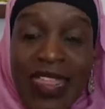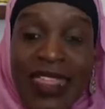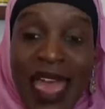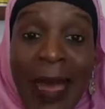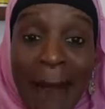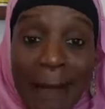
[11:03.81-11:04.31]

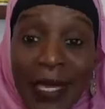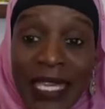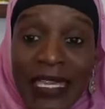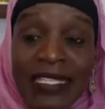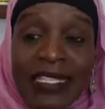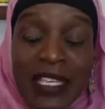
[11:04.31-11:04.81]
That
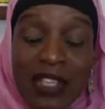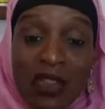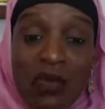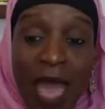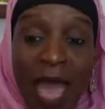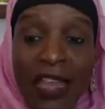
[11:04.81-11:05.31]
means that
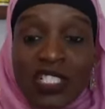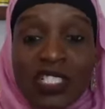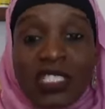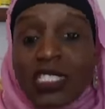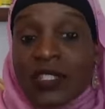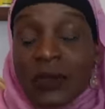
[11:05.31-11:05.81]
you
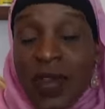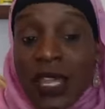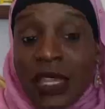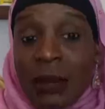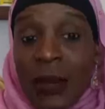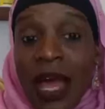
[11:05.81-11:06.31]
actually
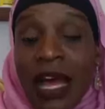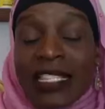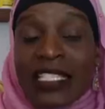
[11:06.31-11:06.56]
develop